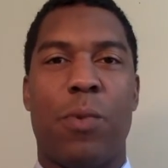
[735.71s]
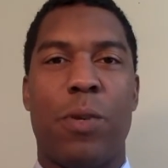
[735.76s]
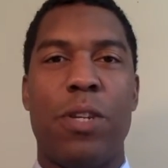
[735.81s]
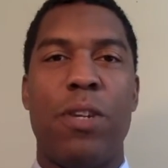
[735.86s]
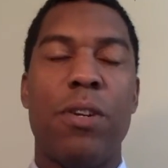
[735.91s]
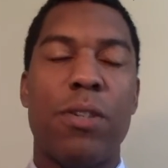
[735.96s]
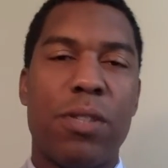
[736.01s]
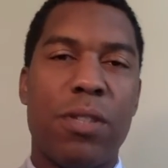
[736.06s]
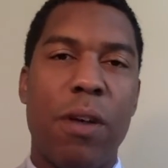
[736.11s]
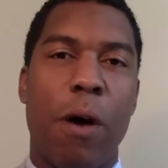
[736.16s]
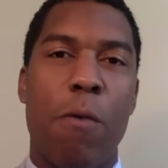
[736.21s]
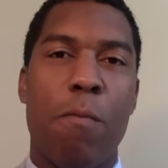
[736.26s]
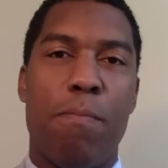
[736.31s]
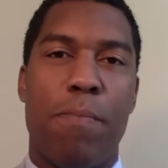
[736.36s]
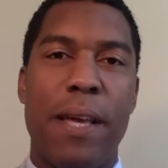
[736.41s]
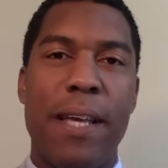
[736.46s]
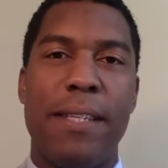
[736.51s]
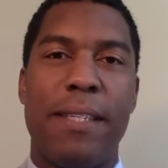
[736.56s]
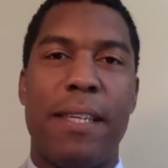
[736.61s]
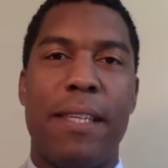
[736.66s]
When you're so
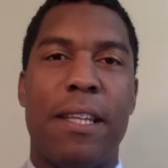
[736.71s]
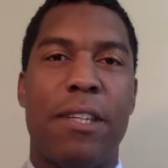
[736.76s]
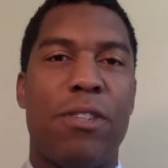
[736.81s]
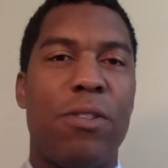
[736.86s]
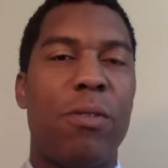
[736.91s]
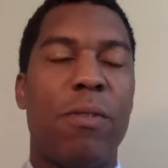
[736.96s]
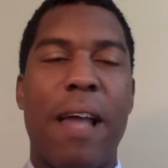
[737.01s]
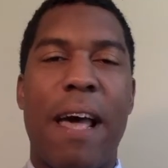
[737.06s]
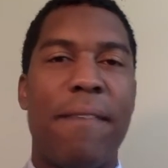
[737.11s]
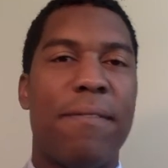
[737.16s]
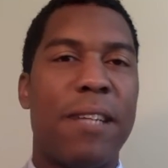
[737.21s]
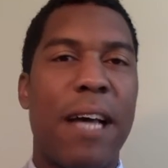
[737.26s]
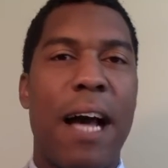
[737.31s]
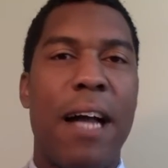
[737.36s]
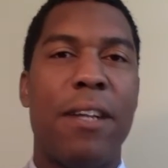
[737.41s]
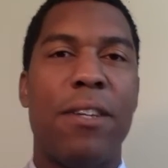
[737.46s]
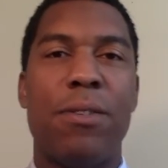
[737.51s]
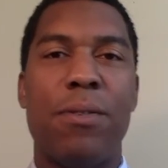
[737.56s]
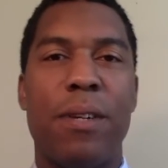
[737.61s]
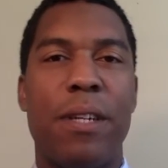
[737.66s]
busy that you don't have
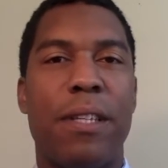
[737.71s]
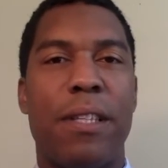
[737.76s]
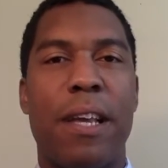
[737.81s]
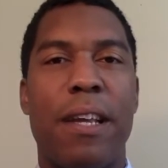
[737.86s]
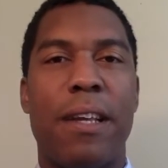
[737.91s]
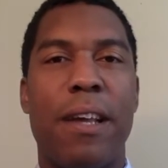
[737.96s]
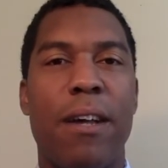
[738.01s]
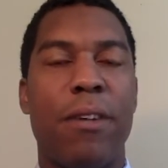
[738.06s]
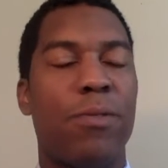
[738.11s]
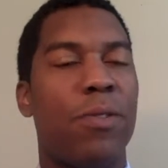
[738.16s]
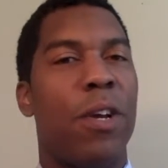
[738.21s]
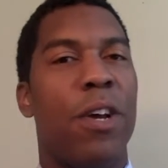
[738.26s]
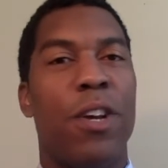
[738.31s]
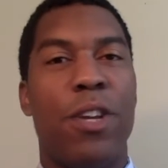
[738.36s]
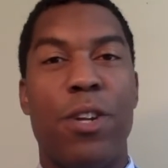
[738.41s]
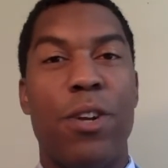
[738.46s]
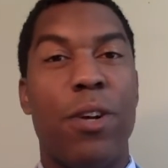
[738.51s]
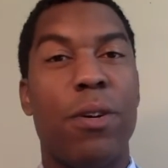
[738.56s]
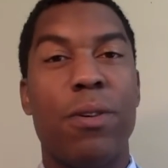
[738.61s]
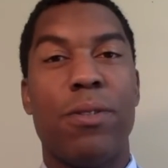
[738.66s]
time to do anything else,
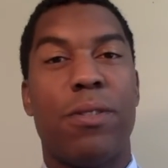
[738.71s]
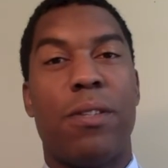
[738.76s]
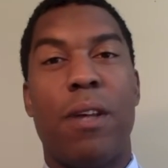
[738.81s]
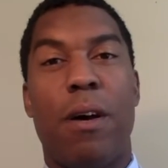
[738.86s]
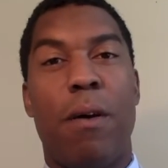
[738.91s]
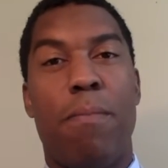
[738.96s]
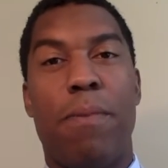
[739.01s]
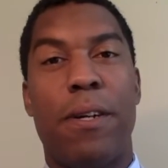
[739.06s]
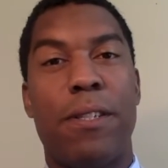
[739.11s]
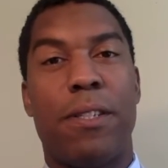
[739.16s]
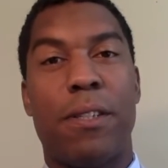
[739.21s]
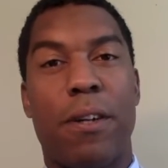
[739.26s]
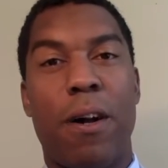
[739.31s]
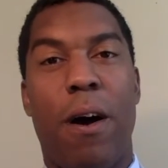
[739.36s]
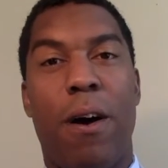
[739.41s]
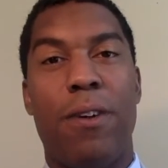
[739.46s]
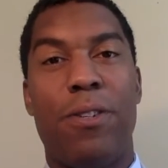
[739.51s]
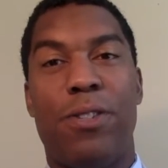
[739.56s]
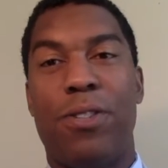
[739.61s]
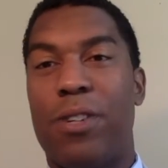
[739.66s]
you're going to sell a bunch of
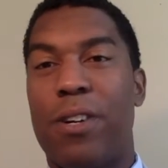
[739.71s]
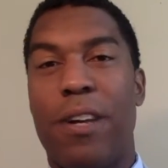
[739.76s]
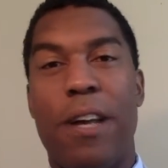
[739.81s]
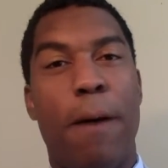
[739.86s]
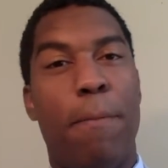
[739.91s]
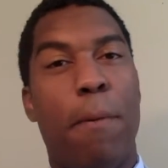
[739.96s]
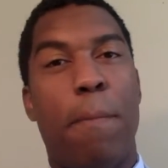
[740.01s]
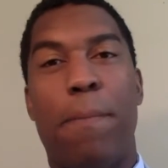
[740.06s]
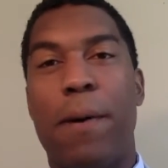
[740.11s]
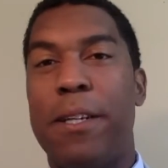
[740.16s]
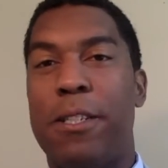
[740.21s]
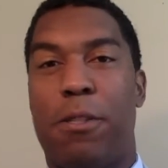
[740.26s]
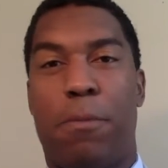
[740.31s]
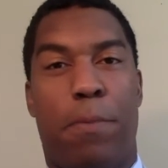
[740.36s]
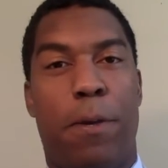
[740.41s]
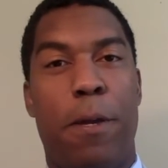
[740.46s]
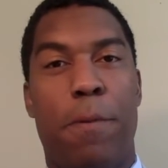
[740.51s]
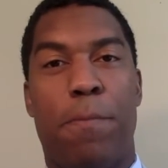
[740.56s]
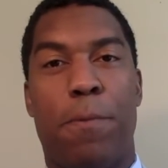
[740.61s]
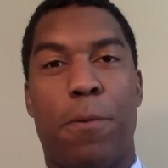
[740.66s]
cars. You're going to help a bunch of
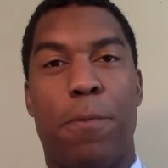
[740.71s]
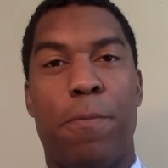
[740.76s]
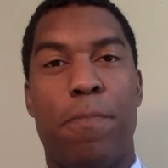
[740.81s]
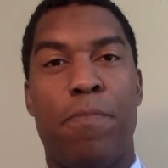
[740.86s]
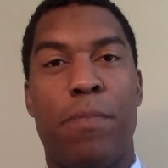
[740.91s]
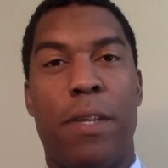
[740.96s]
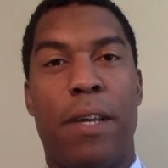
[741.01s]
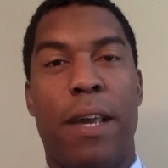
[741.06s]
people.